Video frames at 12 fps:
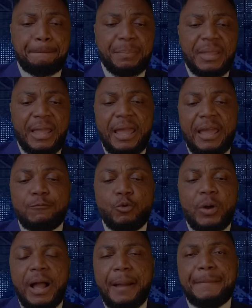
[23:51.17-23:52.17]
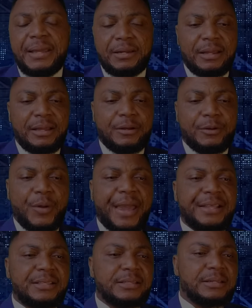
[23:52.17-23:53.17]
They have to come and
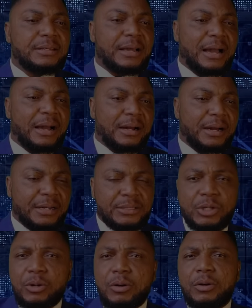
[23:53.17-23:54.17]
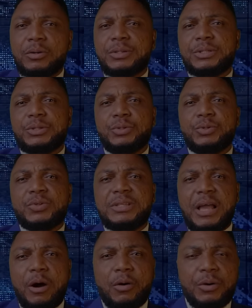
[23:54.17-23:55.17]
write articles, use
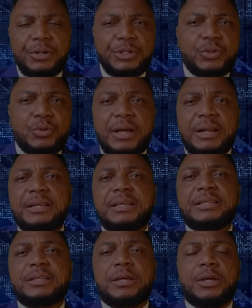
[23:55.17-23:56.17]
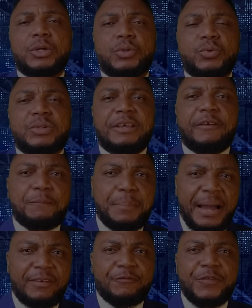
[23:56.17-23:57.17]
their own journalists to say
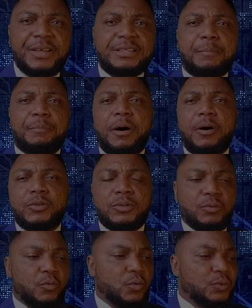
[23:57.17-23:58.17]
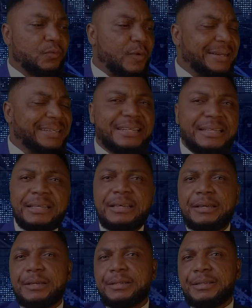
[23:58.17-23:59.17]
bad things about who's funding
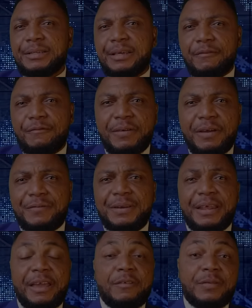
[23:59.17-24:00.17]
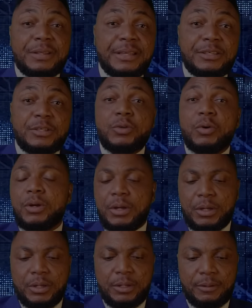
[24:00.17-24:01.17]
EFF and everything. So
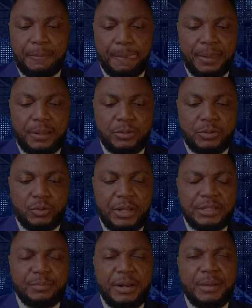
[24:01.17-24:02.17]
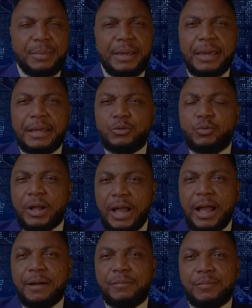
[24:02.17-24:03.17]
Julius Malema had to
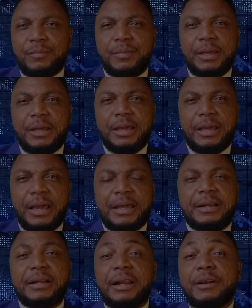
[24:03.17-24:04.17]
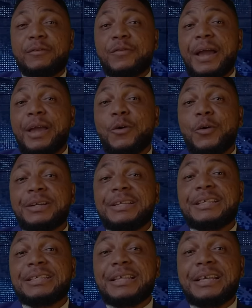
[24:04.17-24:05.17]
come and clarify all
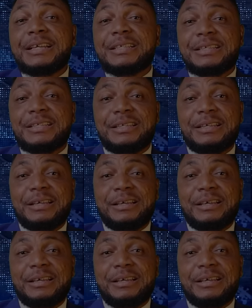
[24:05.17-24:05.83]
these things